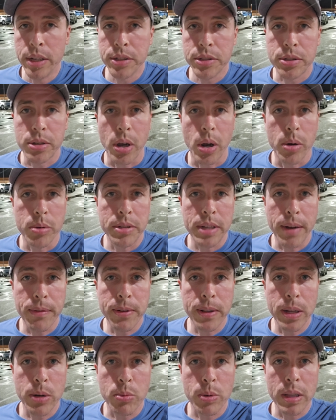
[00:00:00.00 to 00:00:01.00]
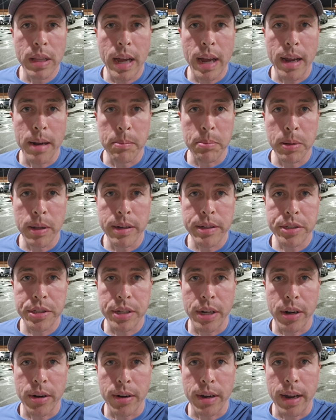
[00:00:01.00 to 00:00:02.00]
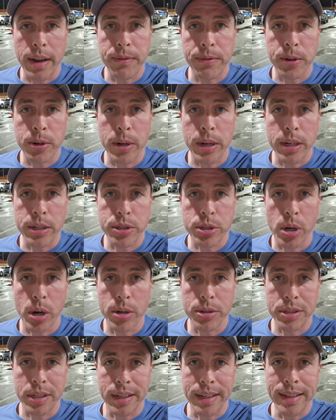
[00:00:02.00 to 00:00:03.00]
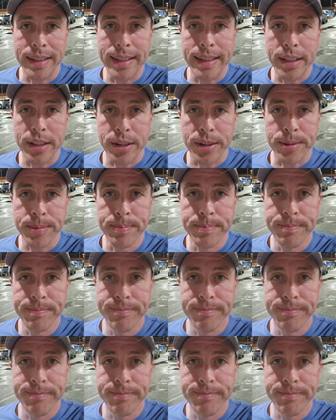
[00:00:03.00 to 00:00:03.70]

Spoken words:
So definitely rely on PlugShare if you're going to charge at a dealer.